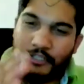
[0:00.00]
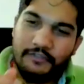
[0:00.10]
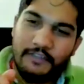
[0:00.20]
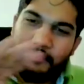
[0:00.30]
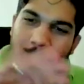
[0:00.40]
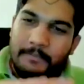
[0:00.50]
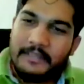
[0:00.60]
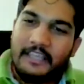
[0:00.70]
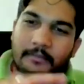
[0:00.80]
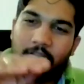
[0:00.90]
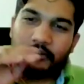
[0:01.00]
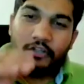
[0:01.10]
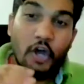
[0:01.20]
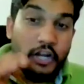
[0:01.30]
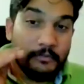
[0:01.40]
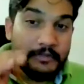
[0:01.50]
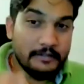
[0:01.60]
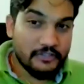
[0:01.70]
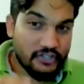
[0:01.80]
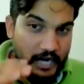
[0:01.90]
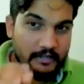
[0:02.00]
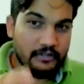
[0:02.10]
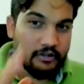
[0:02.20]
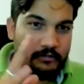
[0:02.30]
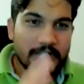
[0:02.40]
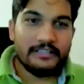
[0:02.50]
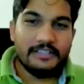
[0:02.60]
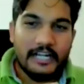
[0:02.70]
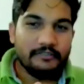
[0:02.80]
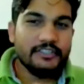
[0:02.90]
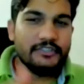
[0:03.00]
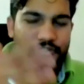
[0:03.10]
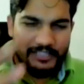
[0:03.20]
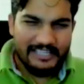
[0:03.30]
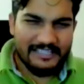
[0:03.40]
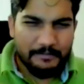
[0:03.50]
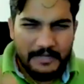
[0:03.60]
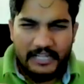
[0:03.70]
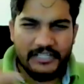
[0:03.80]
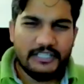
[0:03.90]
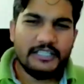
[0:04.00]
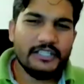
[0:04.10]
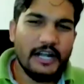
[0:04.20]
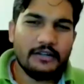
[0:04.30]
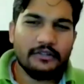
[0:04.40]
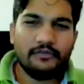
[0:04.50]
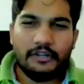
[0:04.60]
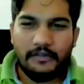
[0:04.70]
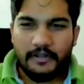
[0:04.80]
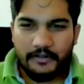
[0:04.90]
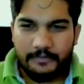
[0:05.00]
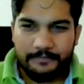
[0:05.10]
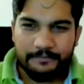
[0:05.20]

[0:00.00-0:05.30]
which will be applicable on the normal chart, normal chart which you see as a Parashri chart or whatever.